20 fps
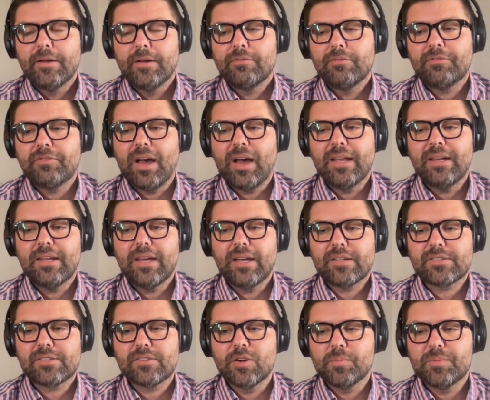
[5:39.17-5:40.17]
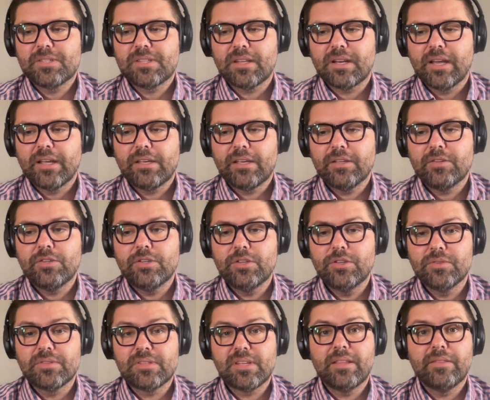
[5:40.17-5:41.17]
find excerpts that I could
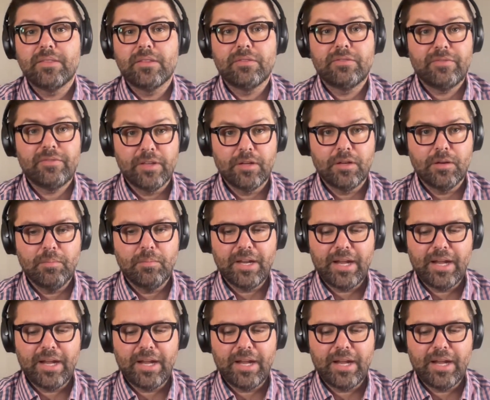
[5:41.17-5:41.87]
use in the film